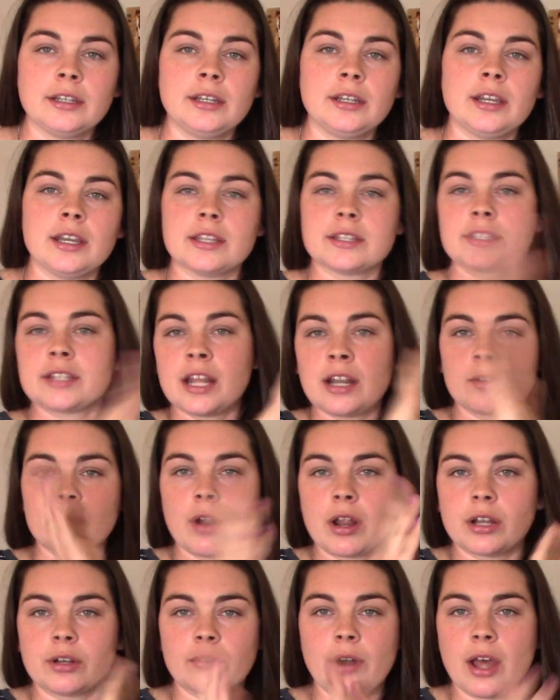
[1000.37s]
instead of
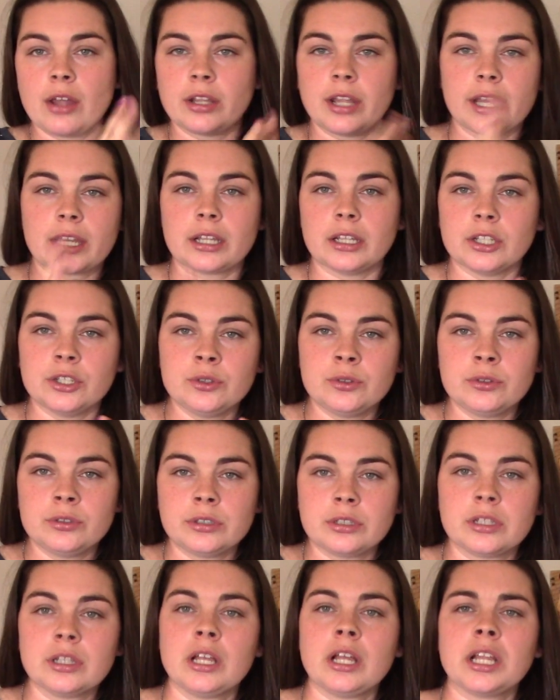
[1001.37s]
running around like a
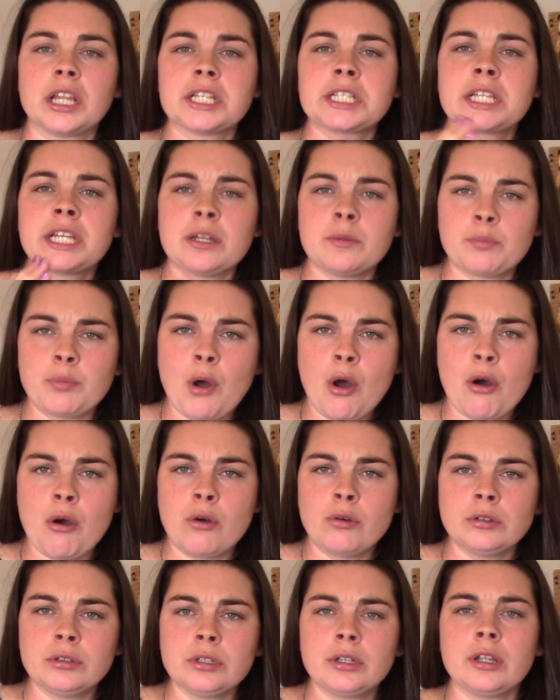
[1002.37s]
loon, let's get a
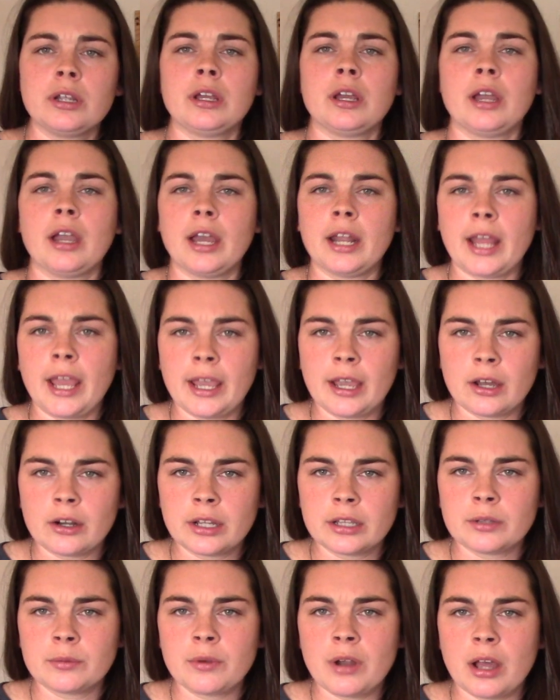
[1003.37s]
bone and hang out
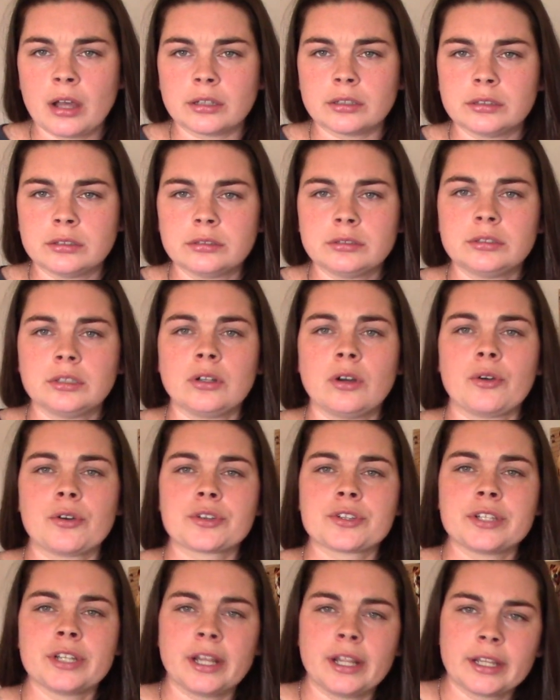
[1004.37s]
on the rug,
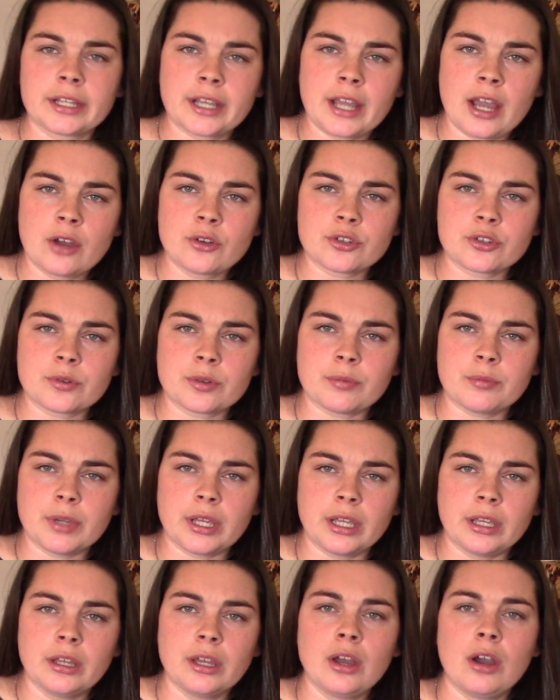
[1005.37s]
or sit on the couch with
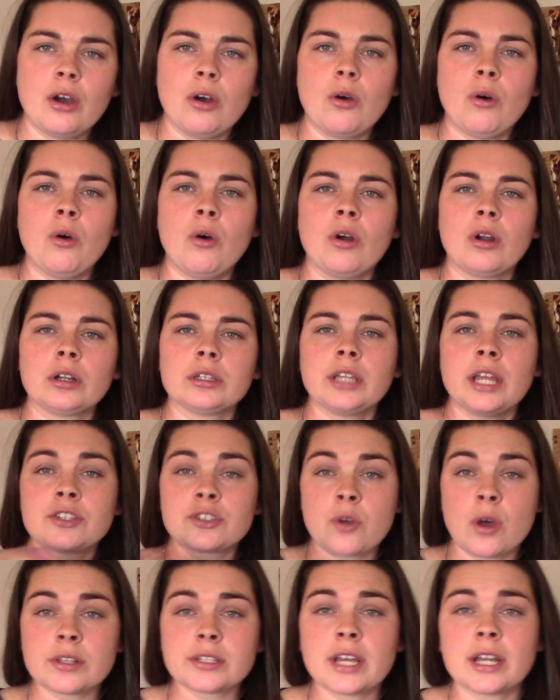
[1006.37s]
me, or
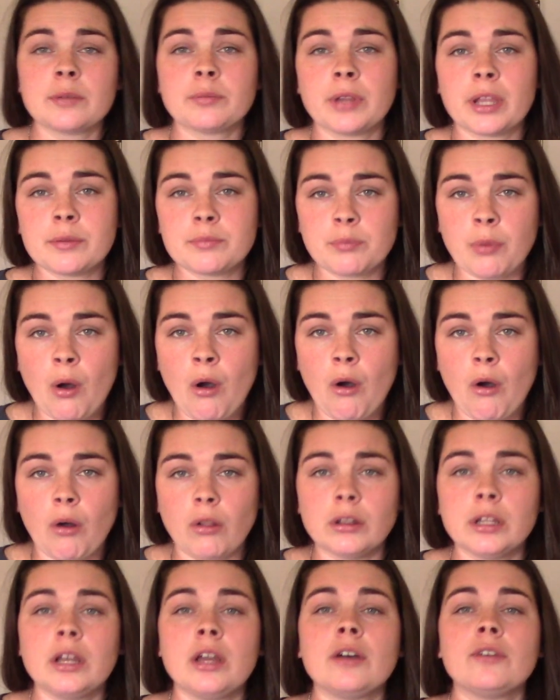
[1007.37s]
let's go outside and play
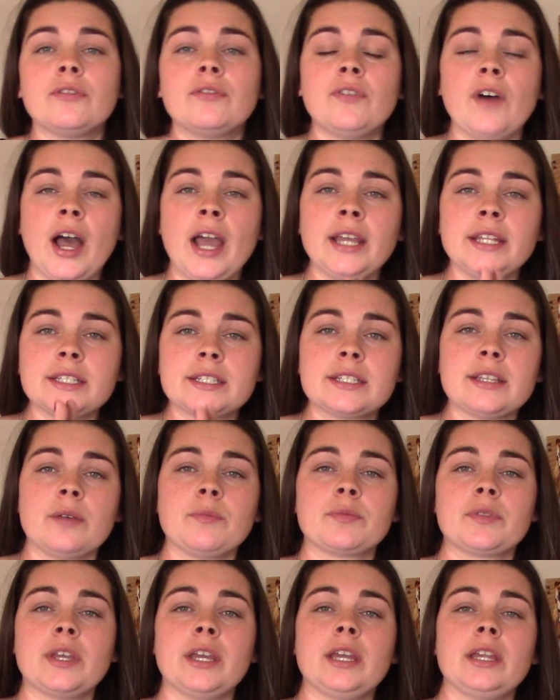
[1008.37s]
ball. Find
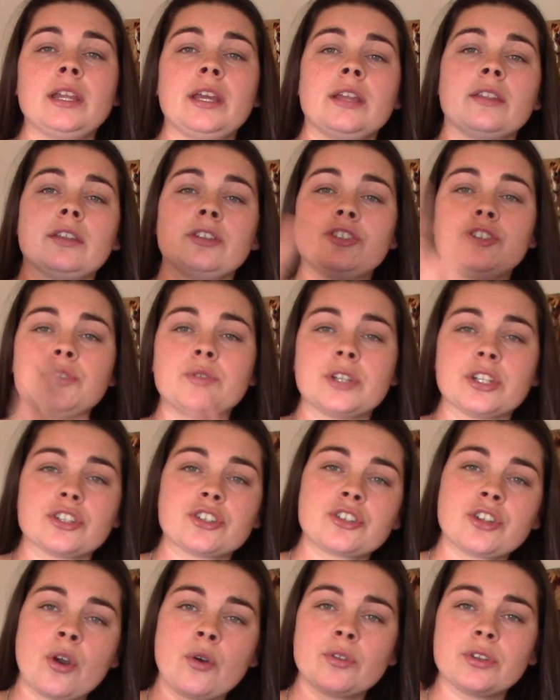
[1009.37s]
something that you can
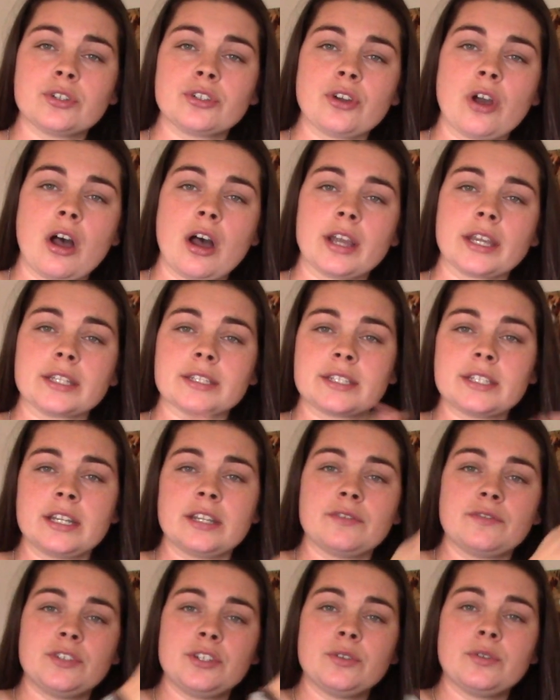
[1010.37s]
show the dog. Instead
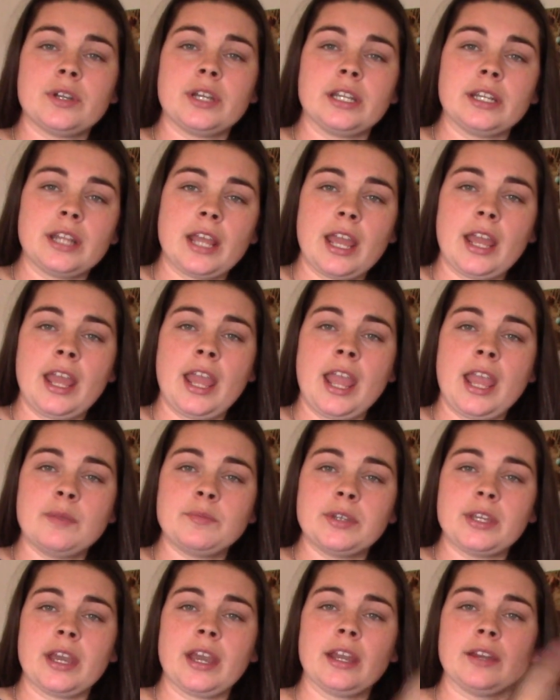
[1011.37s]
of doing
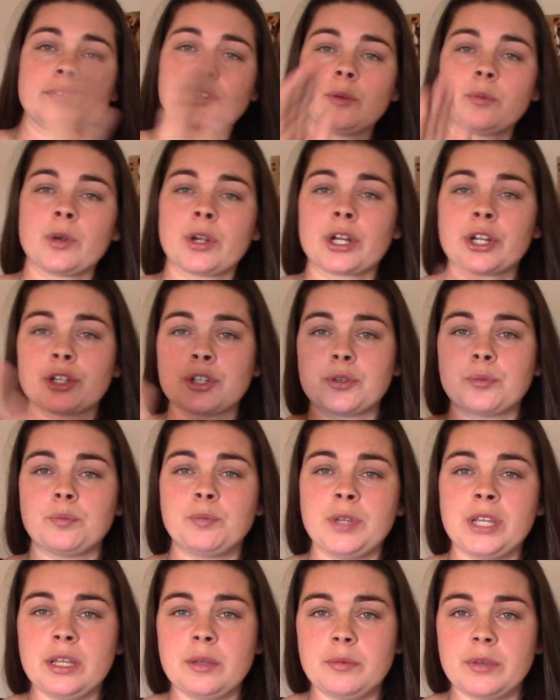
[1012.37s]
A behavior, we're going to do
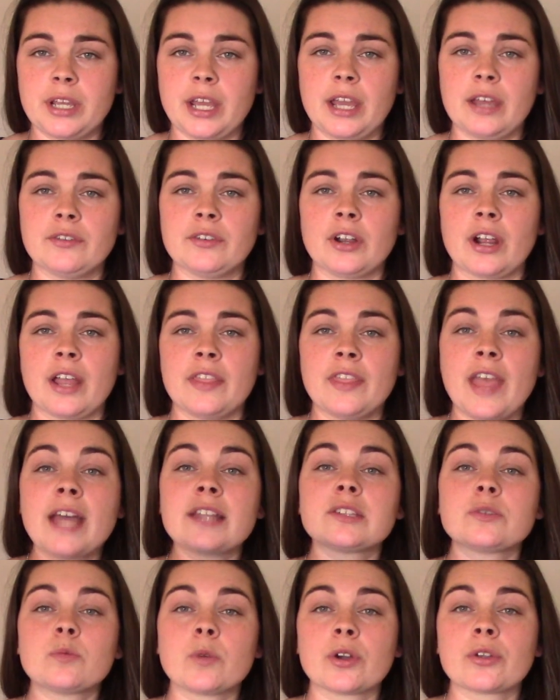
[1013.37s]
B behavior, and
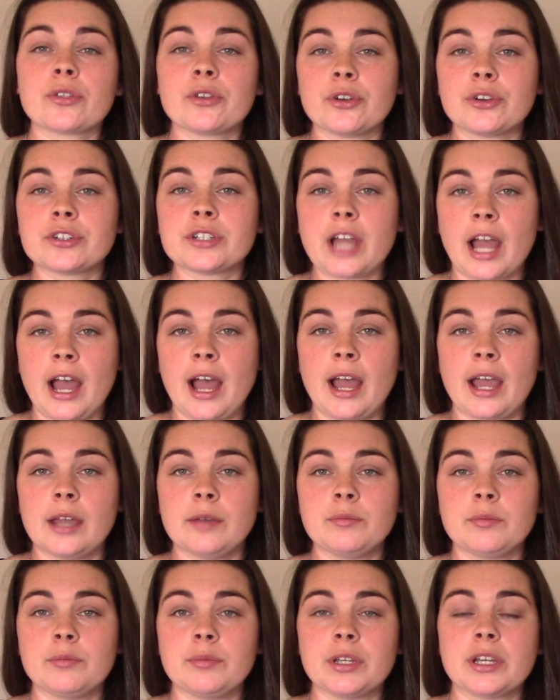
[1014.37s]
that's worth your
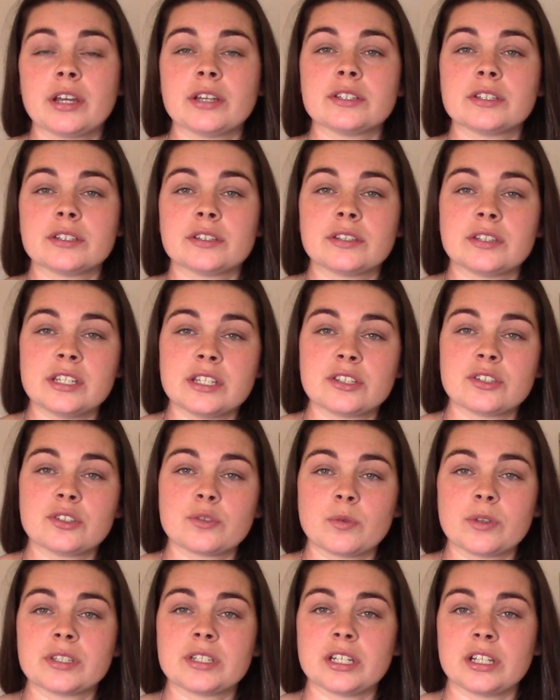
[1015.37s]
time because this
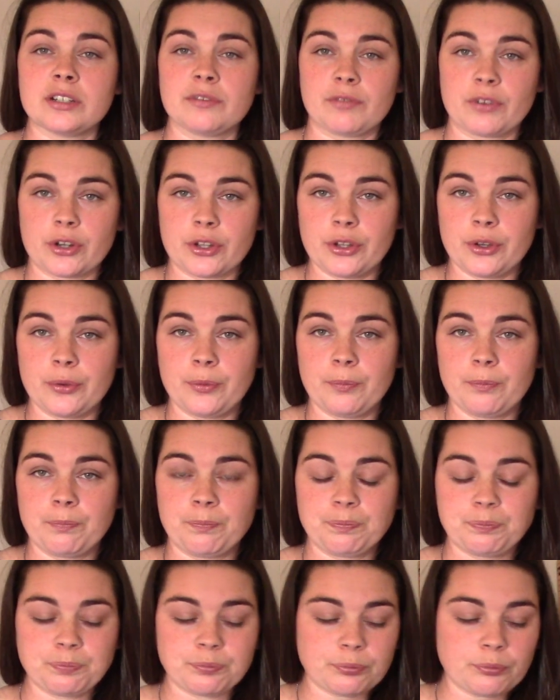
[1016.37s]
is what's in it for you.
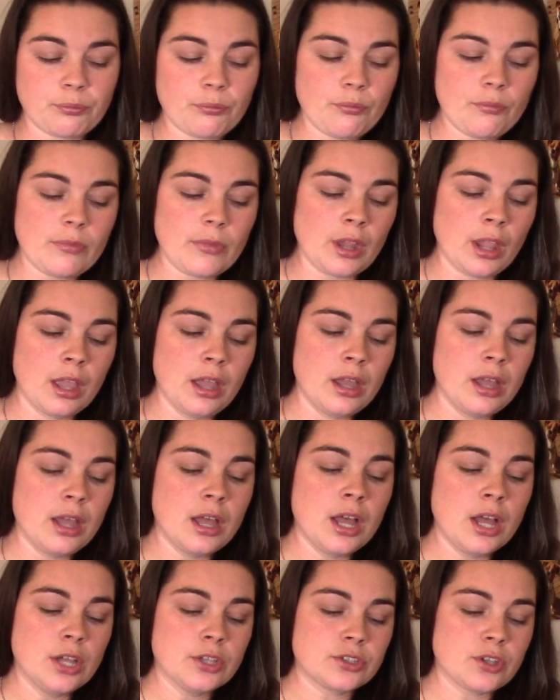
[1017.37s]

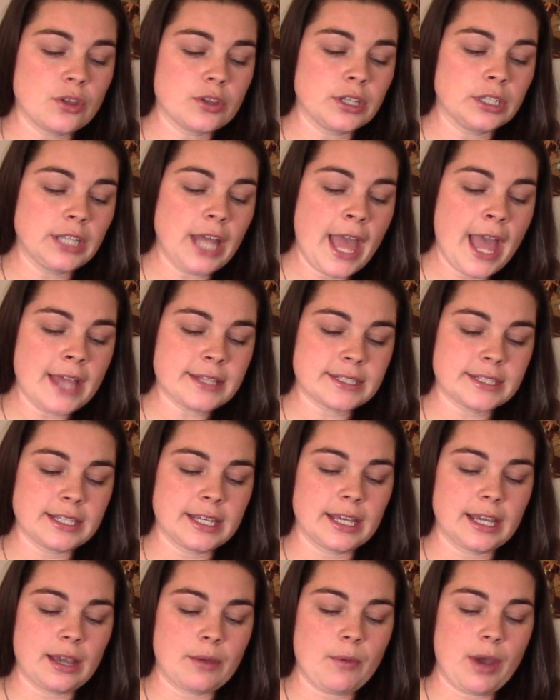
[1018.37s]
So the last
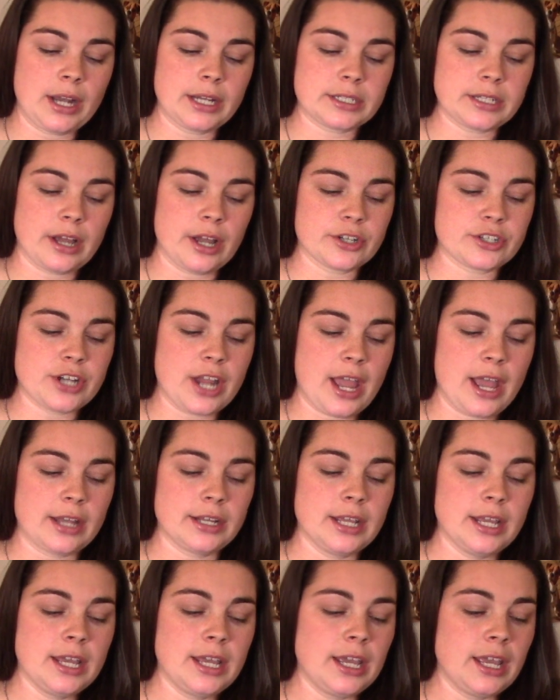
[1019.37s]
thing I want to touch
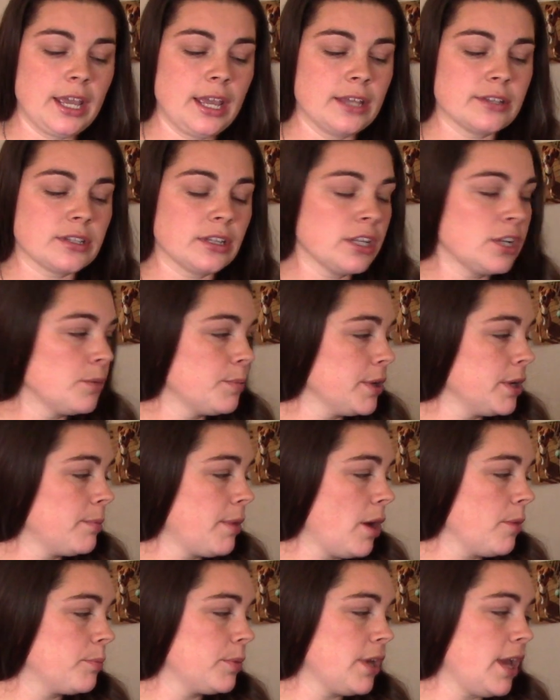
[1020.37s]
on is a little bit
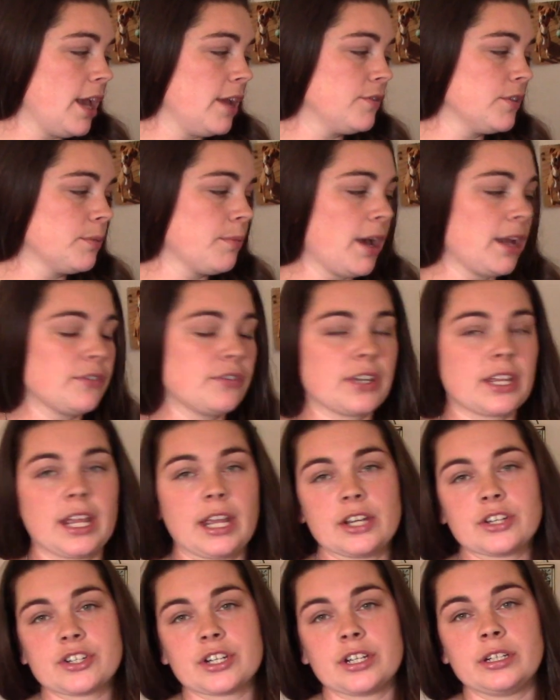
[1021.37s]
about behavior
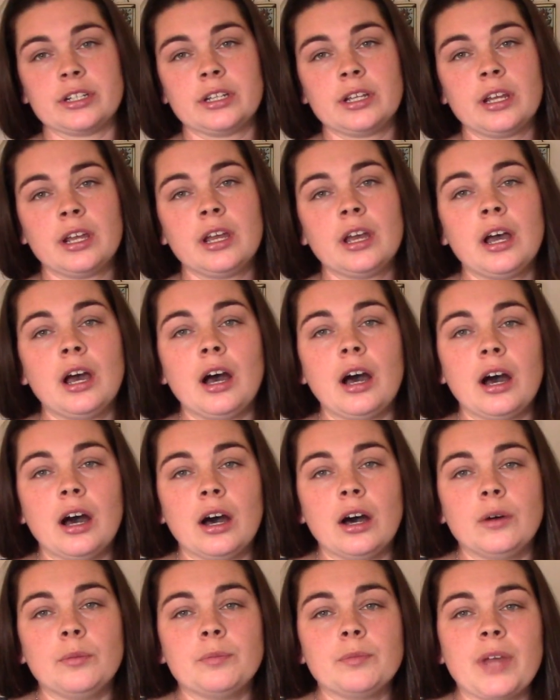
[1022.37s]
modification.
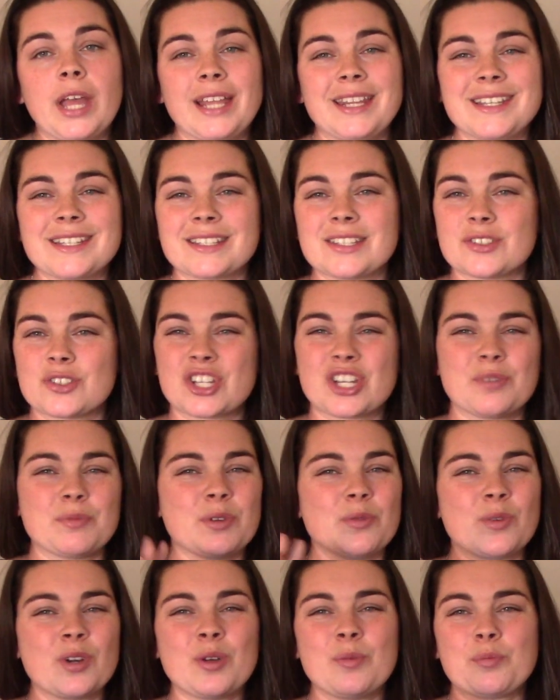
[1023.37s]
And this is going
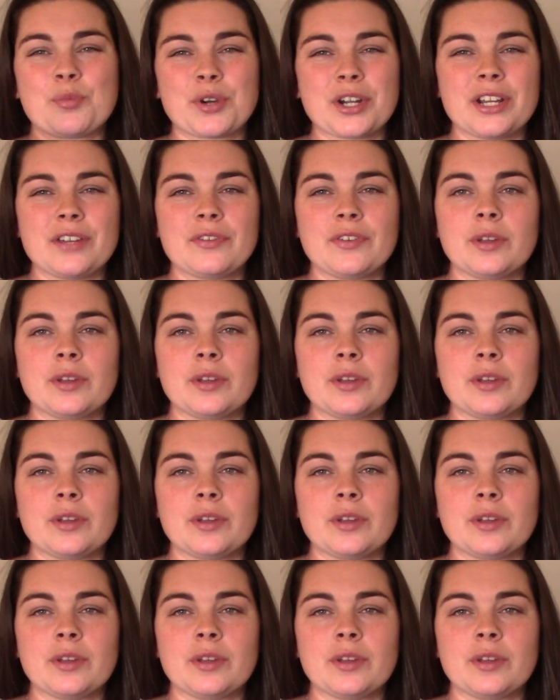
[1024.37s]
to be real brief